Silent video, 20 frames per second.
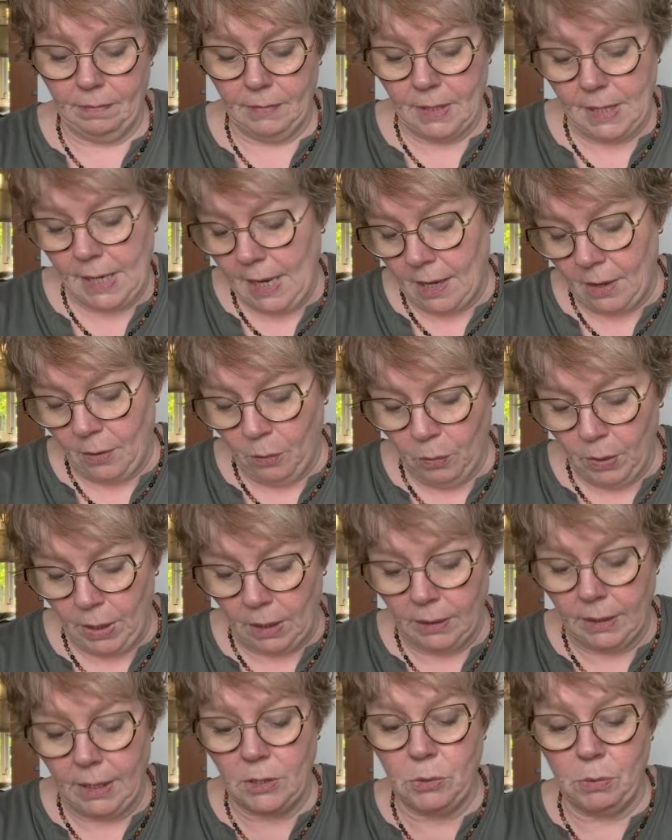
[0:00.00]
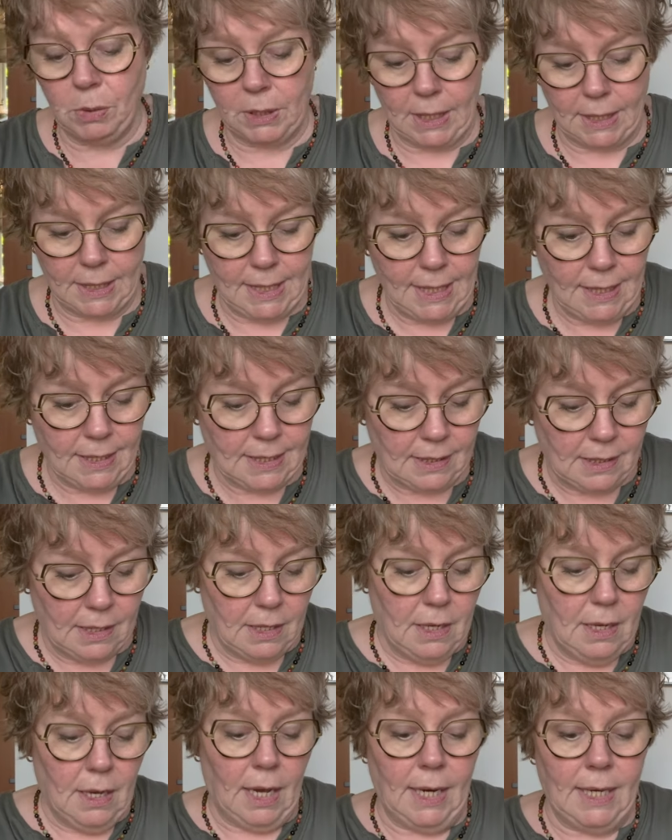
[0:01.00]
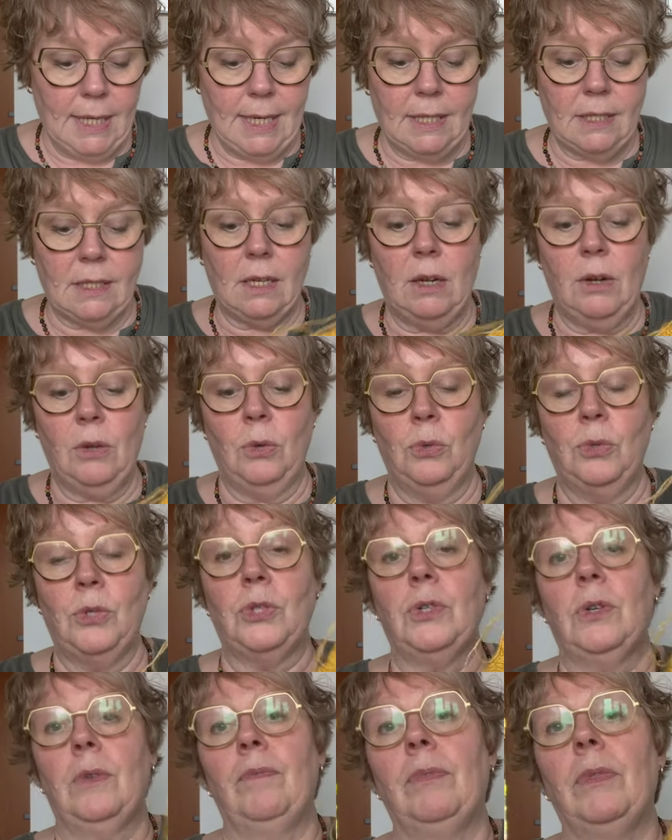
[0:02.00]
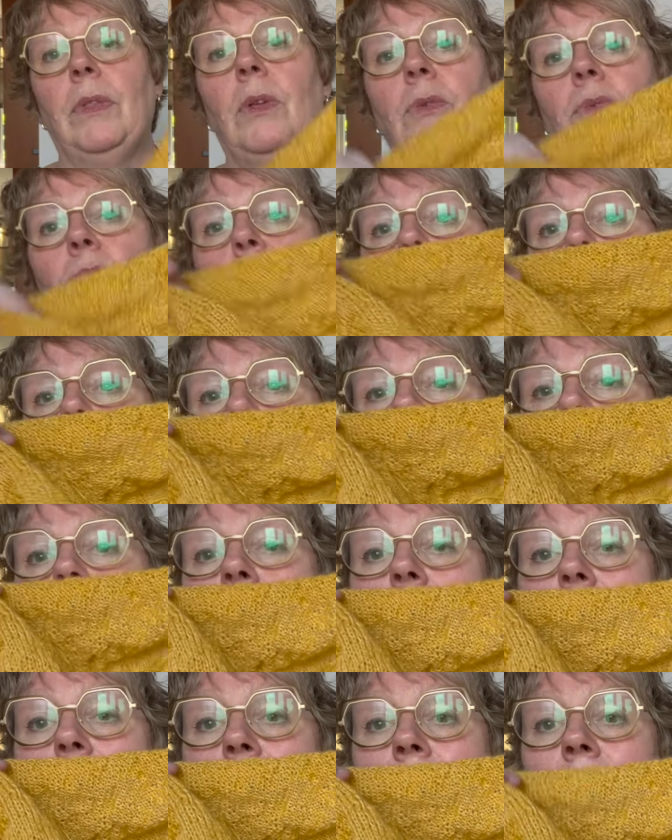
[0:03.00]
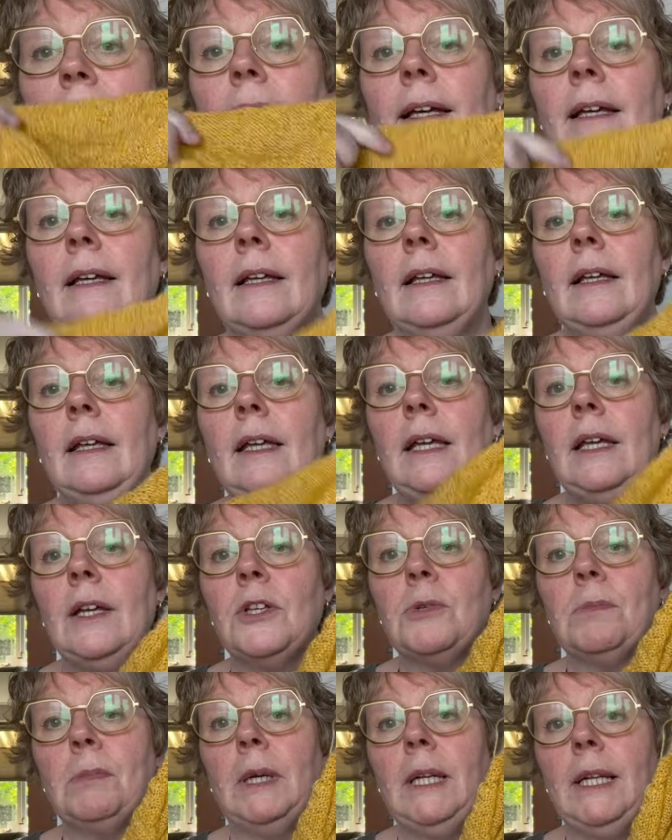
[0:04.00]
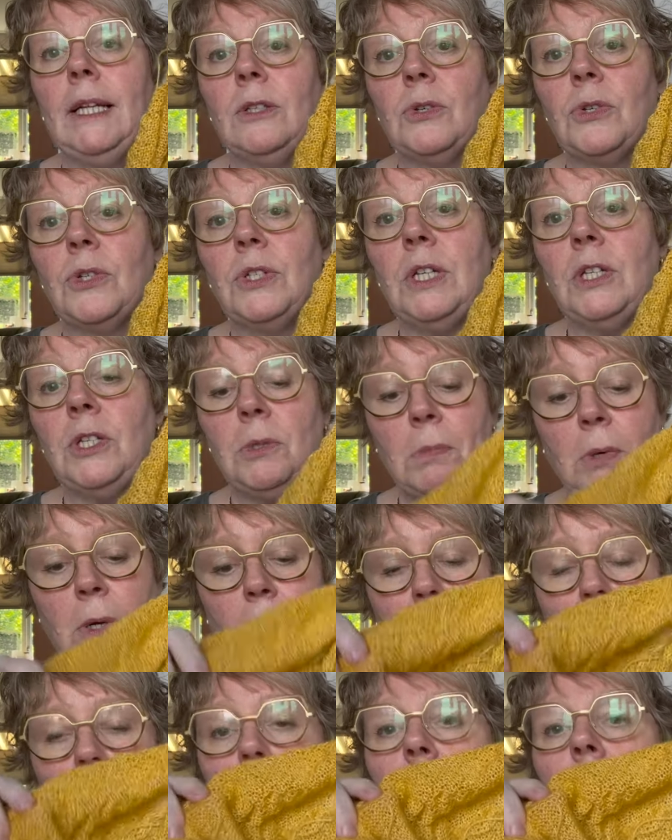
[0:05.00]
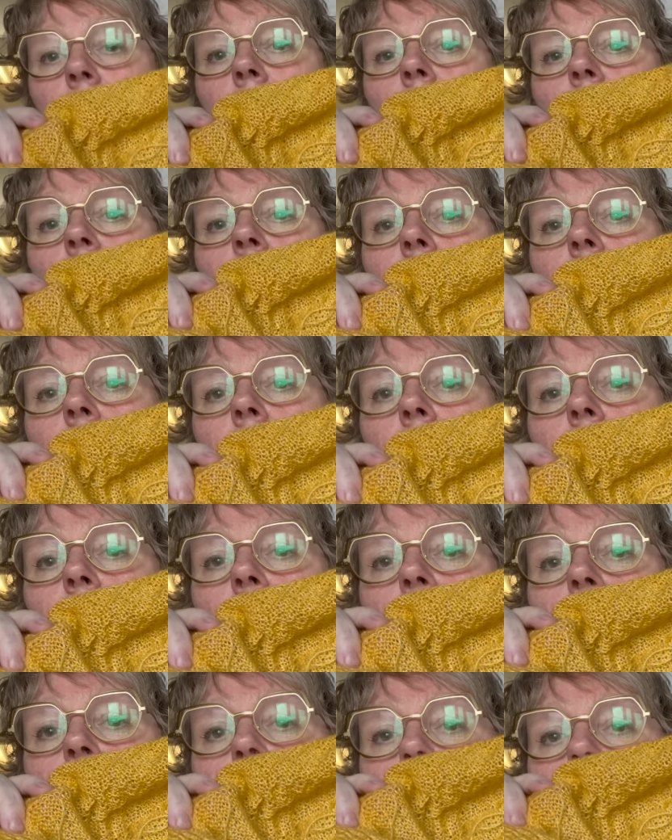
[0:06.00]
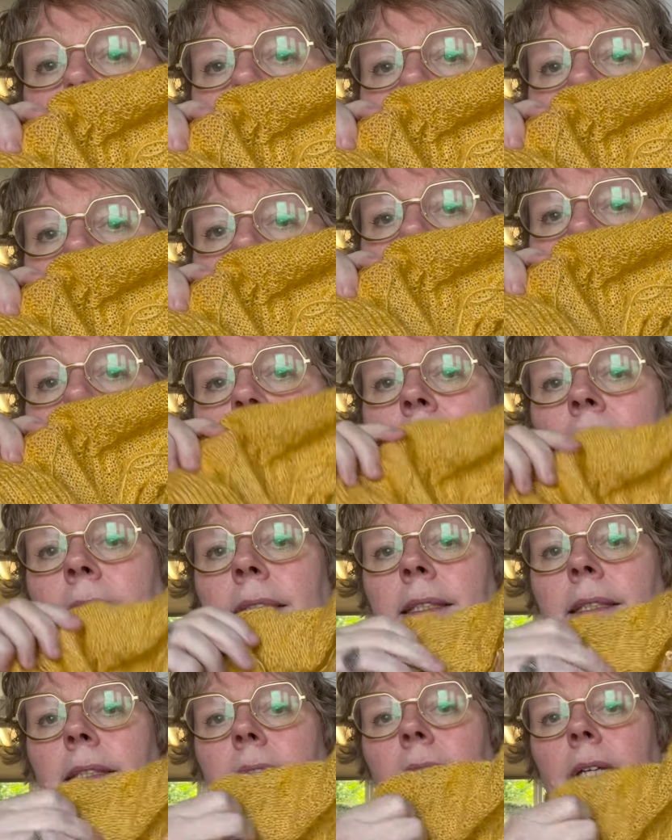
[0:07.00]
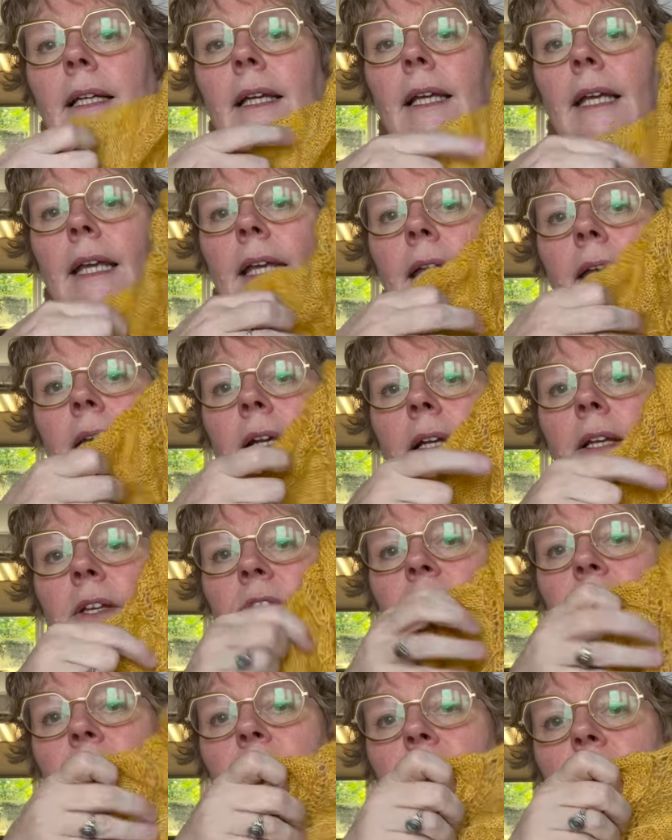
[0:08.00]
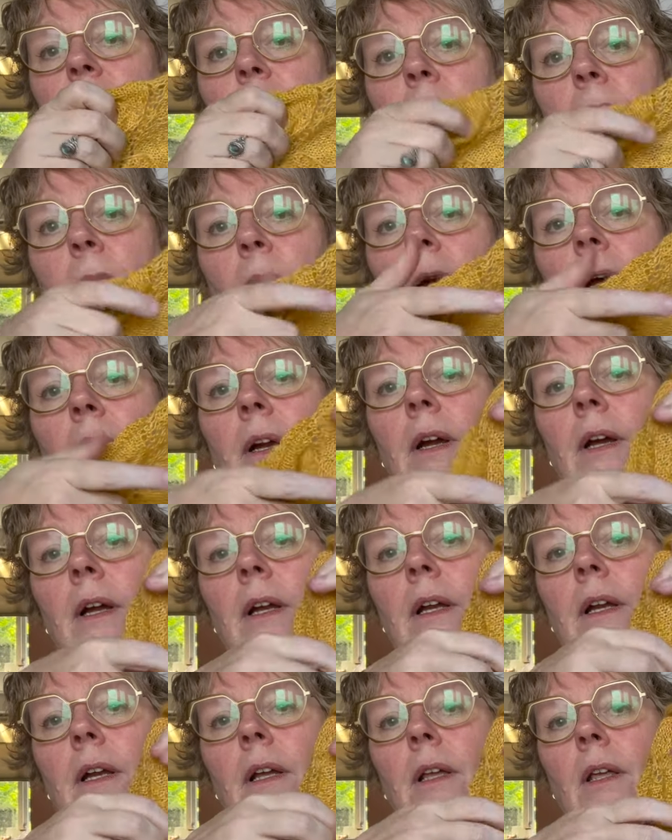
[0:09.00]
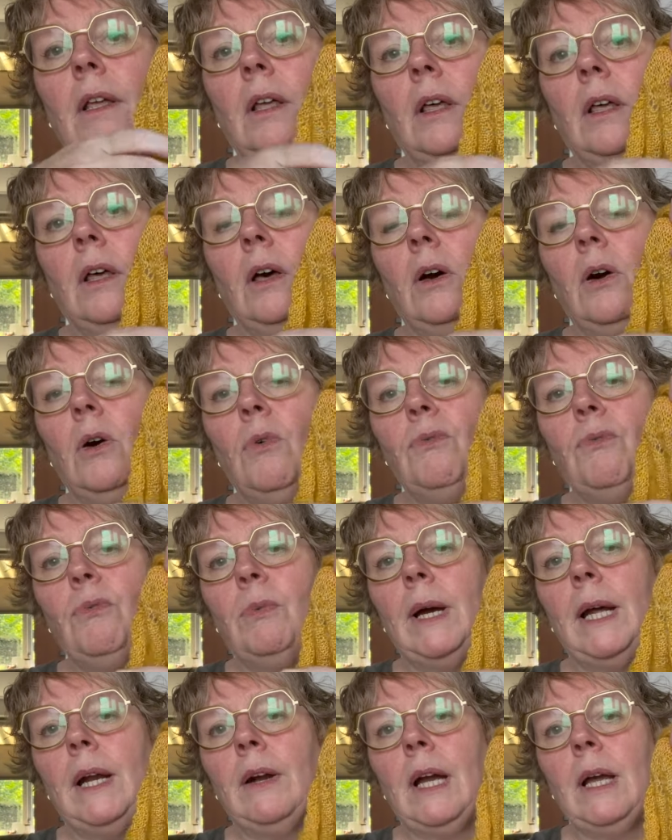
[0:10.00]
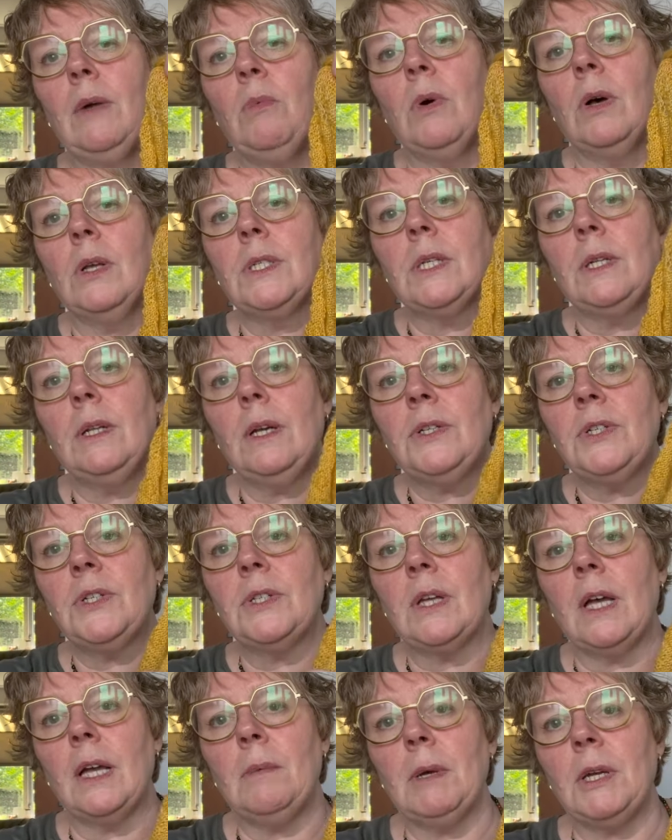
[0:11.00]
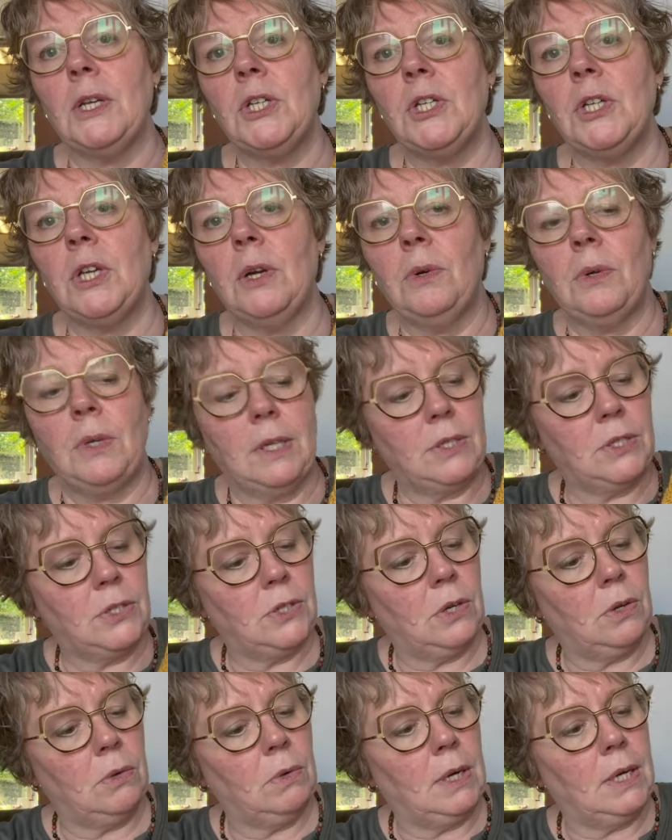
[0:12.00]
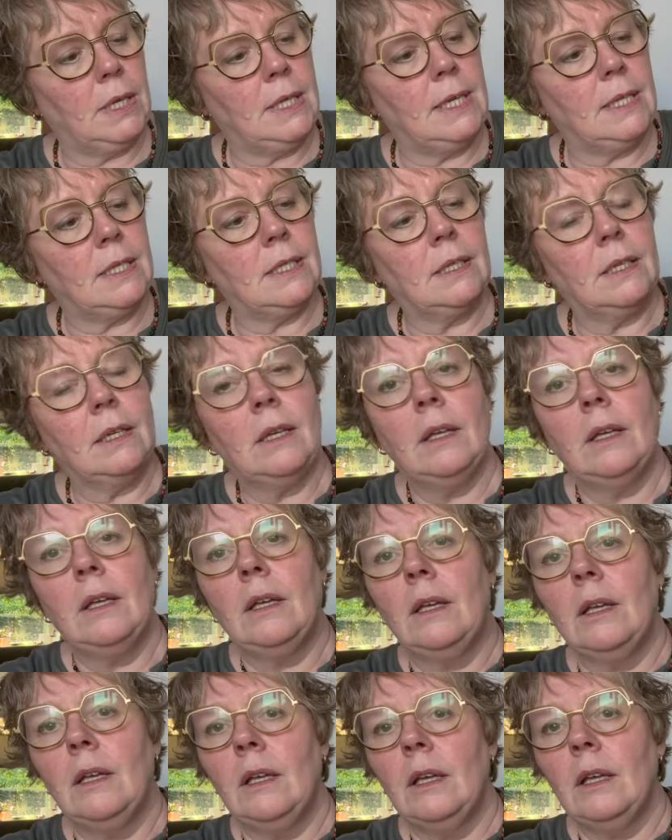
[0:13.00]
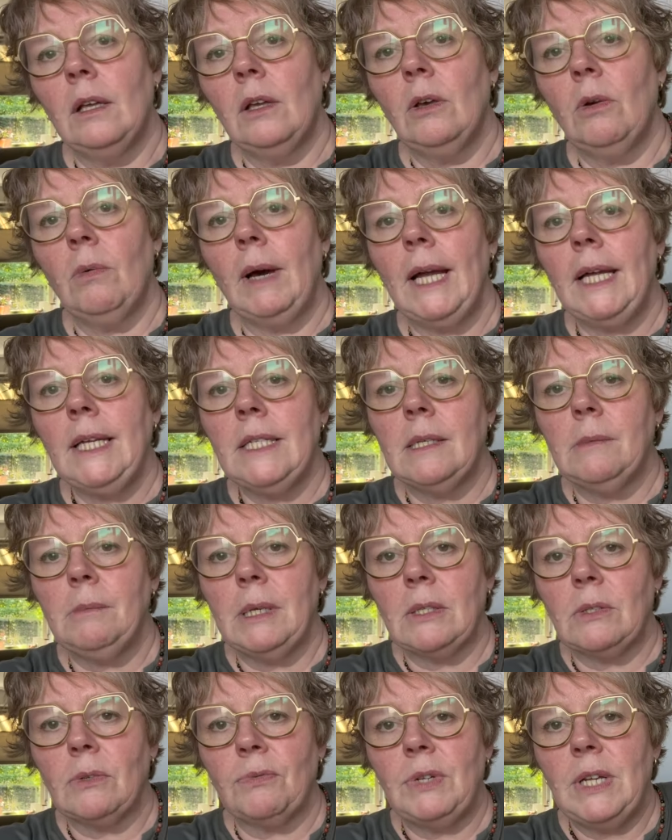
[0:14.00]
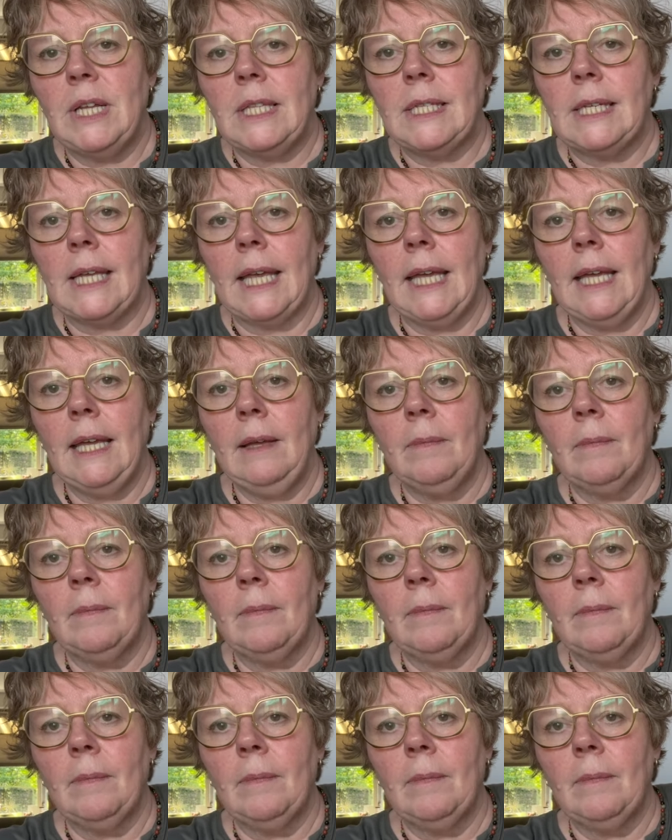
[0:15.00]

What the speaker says: yeah, well, that's what I did. I did close for the V-neck. Here's my little stitch marker, and here is the stitch marker of where I was last time I showed it. So I did quite a bit of knitting,